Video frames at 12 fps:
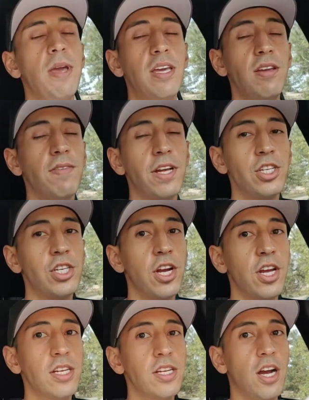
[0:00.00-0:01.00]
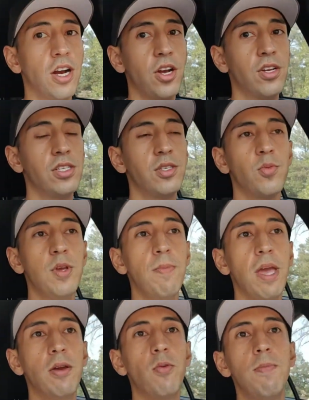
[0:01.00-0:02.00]
making vegetarian tacos.
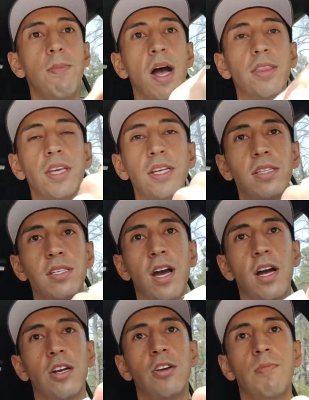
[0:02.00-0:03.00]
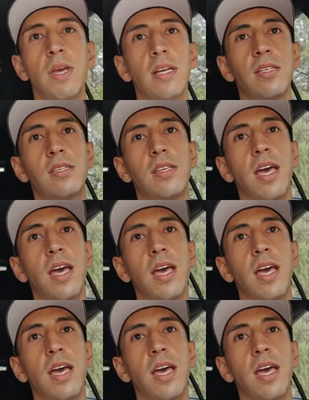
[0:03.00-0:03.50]
We bought this taco mix,